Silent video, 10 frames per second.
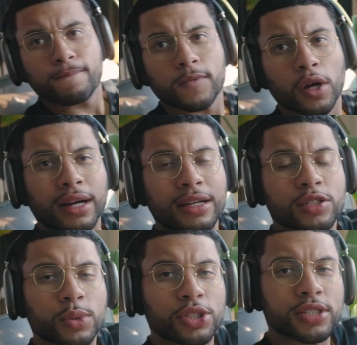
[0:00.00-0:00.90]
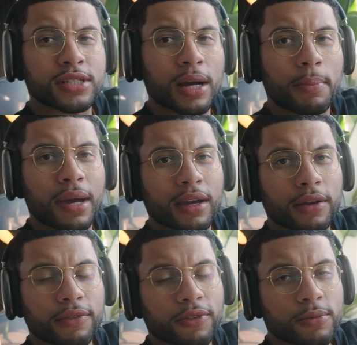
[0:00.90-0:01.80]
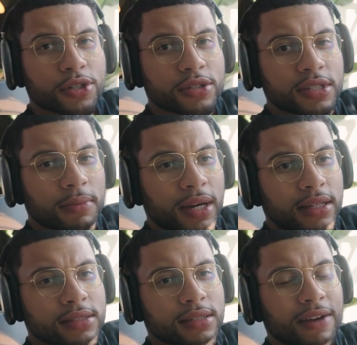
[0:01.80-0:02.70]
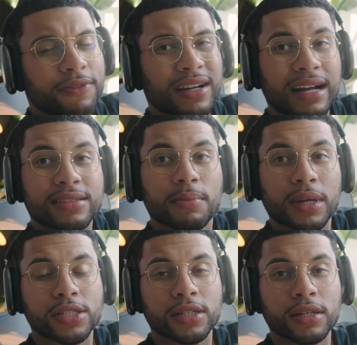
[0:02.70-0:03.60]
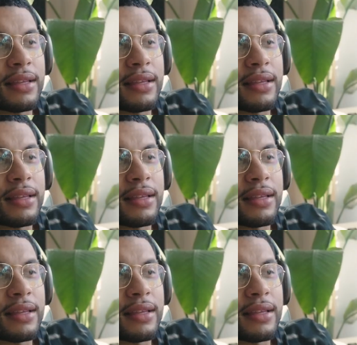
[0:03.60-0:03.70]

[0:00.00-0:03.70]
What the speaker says: All right guys, so we just got back from Jersey Mike's. I forgot to mention